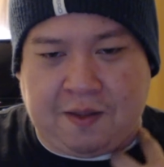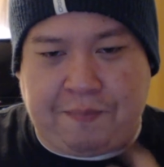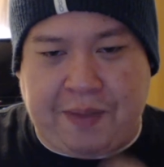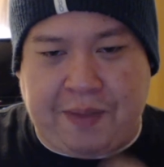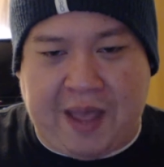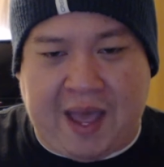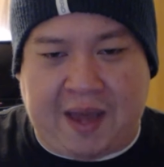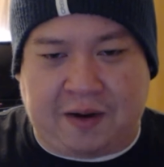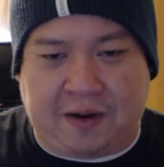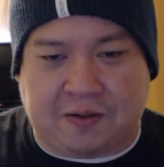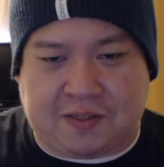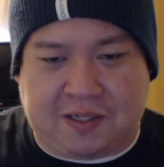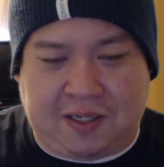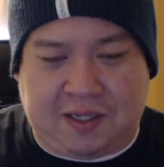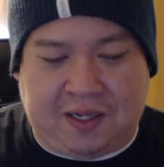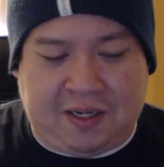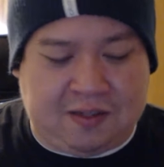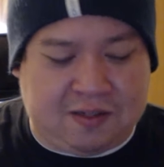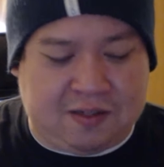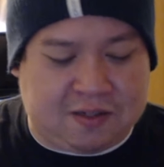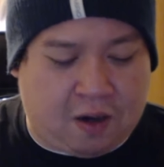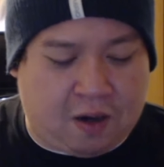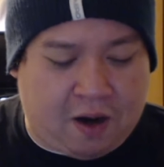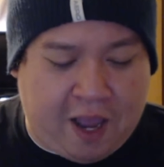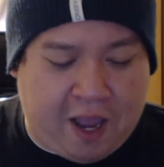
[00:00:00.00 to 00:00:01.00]
battle
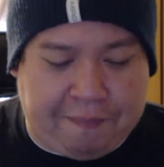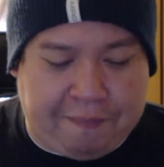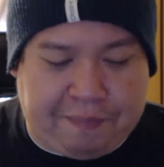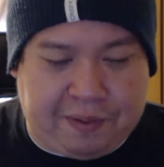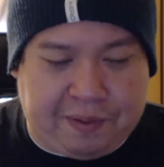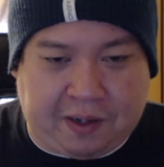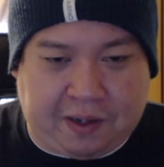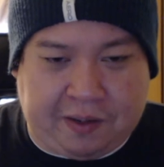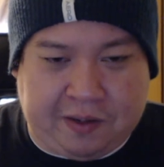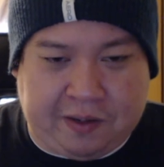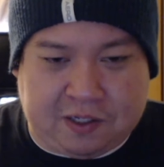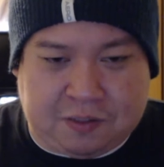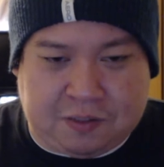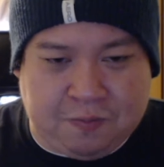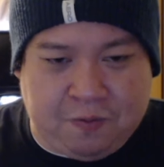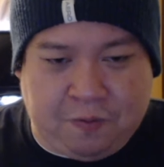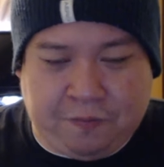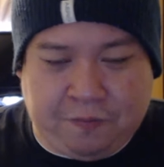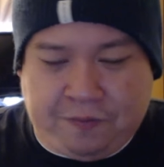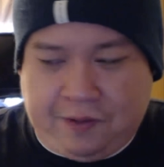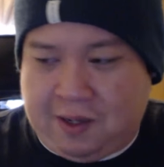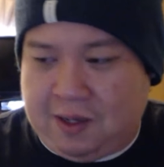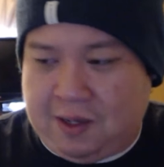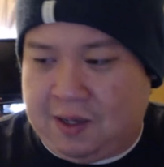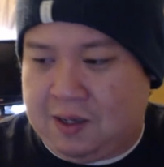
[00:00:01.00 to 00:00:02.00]
scenes are epic in this
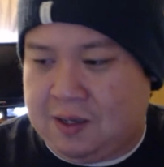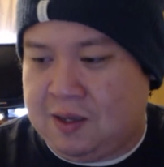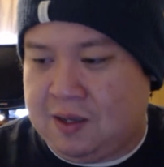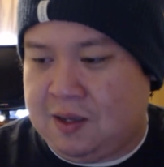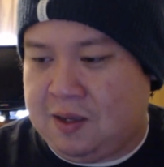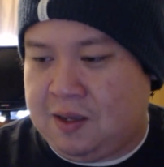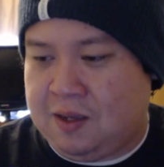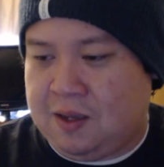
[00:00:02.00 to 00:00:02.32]
movie.